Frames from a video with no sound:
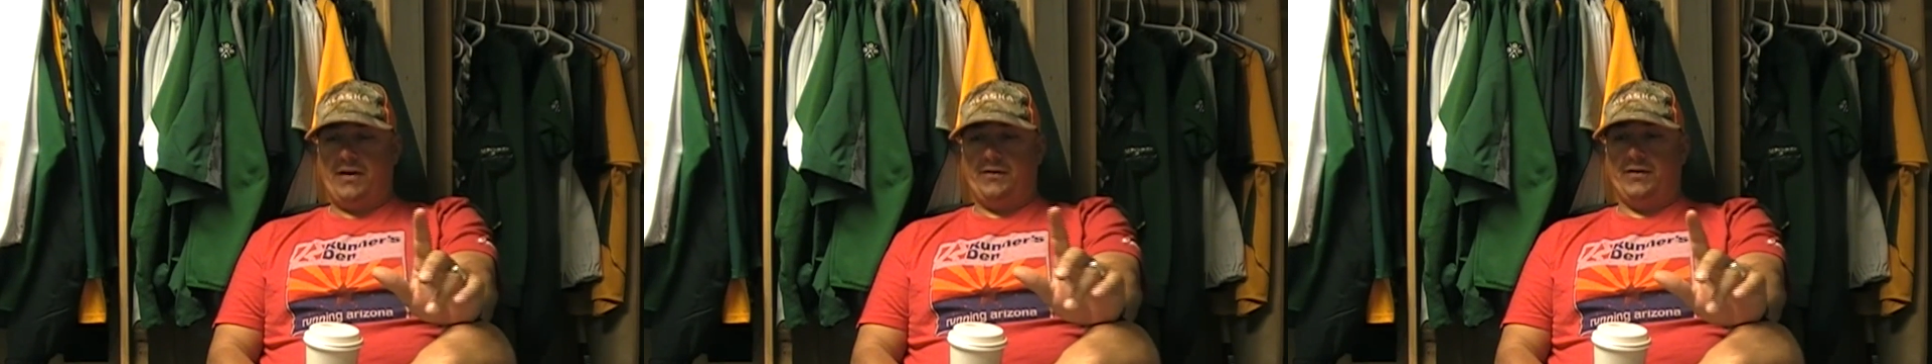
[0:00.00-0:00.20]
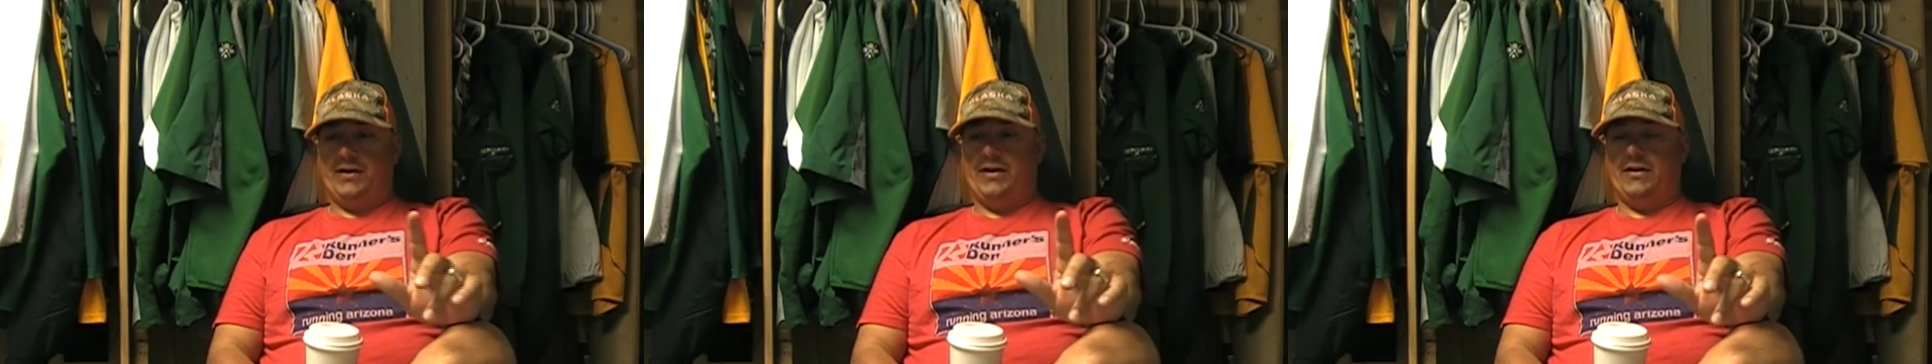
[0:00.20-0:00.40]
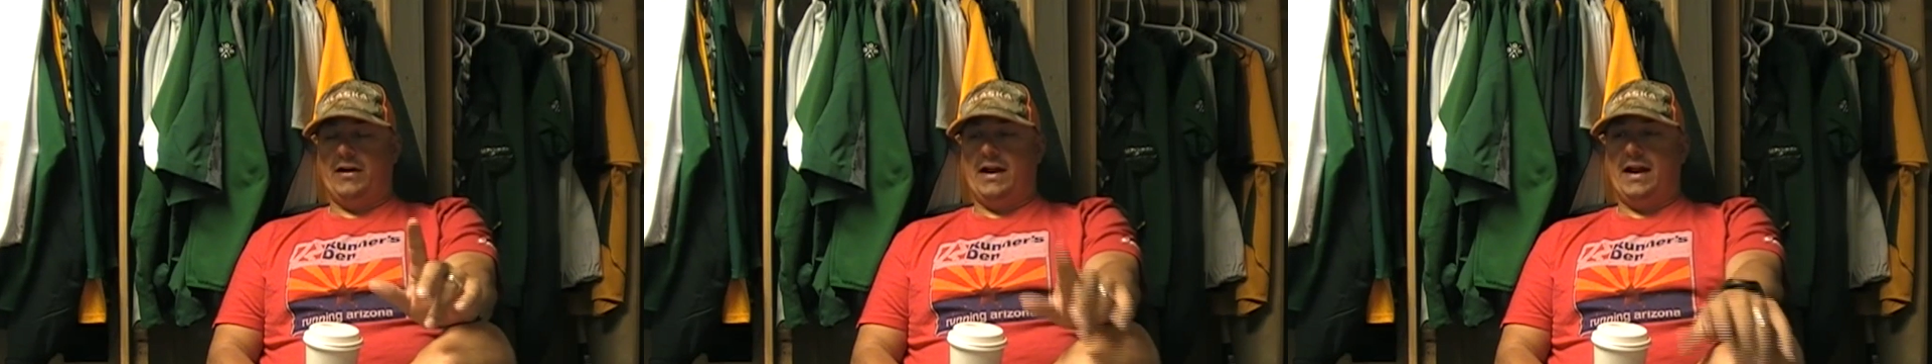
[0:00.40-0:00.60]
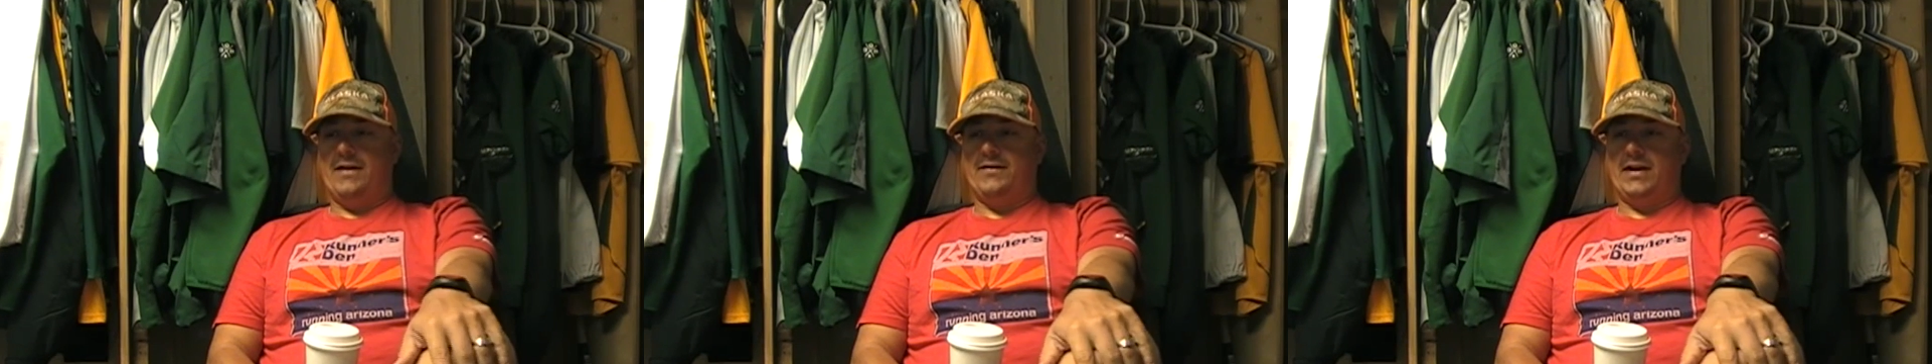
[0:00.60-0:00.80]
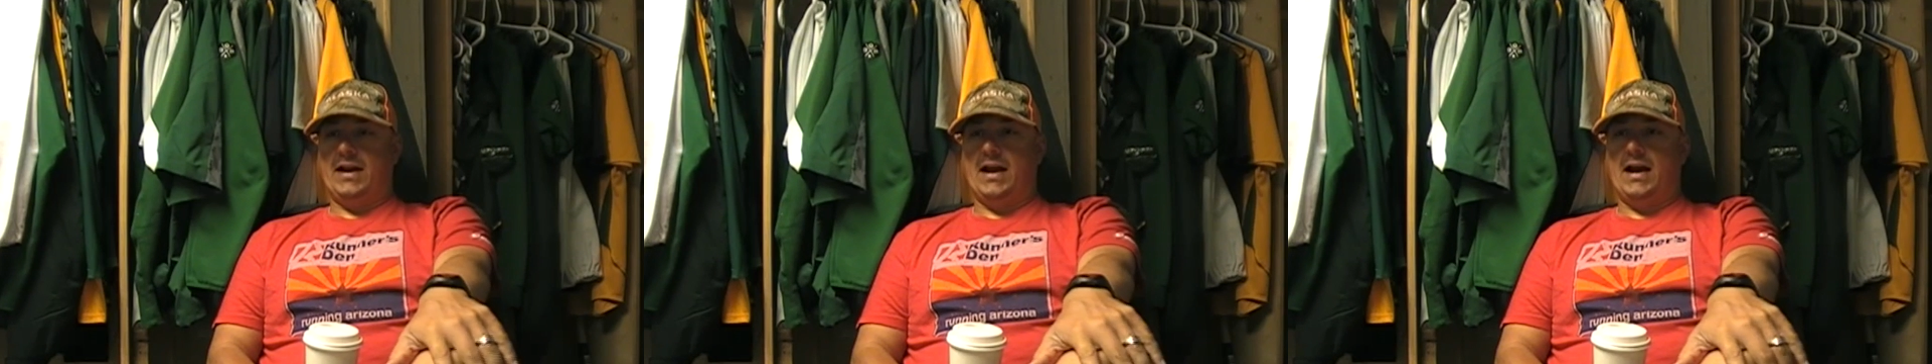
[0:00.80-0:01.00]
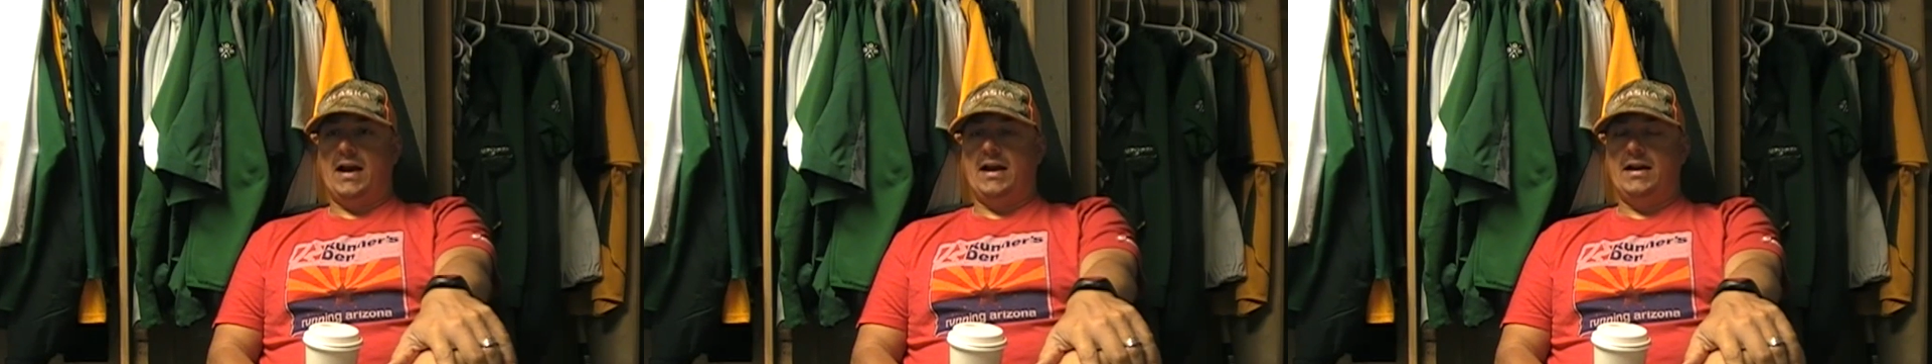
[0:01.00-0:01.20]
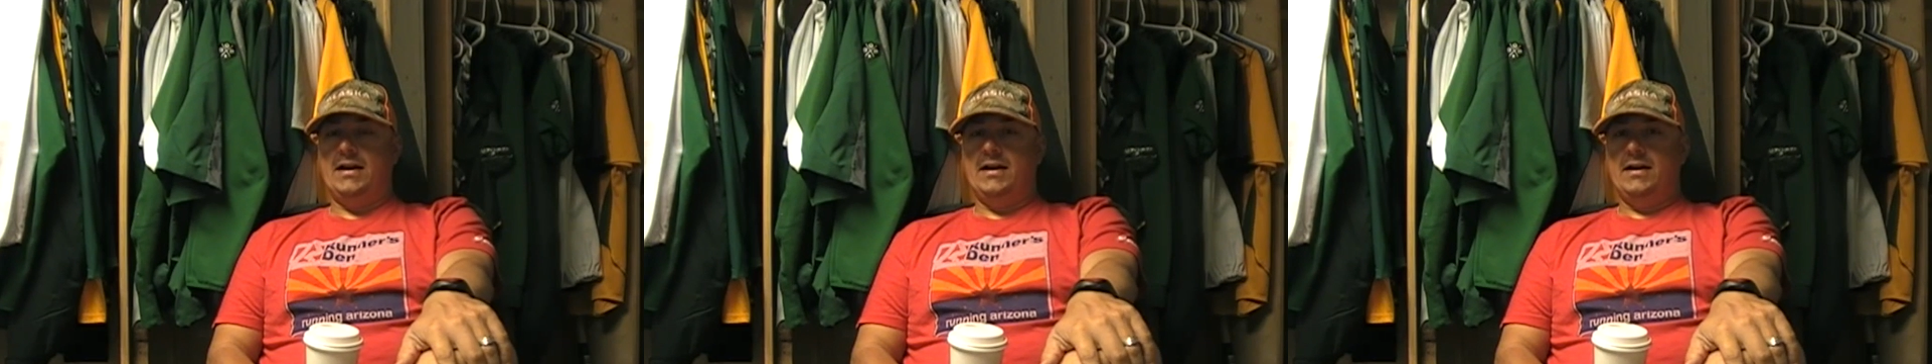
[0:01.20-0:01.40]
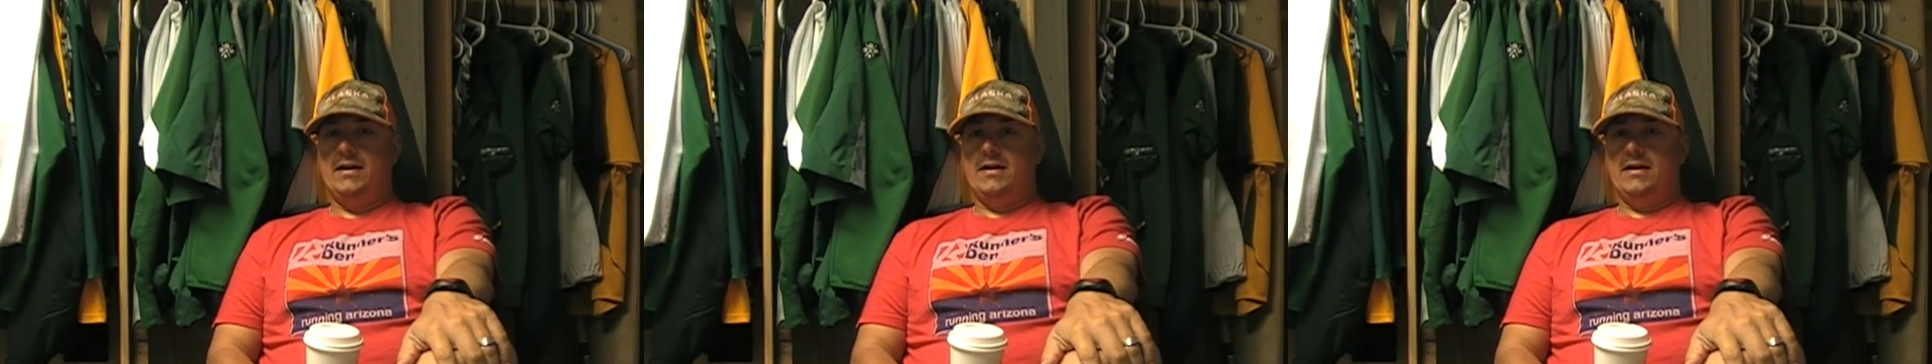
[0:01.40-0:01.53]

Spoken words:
every year I have a guy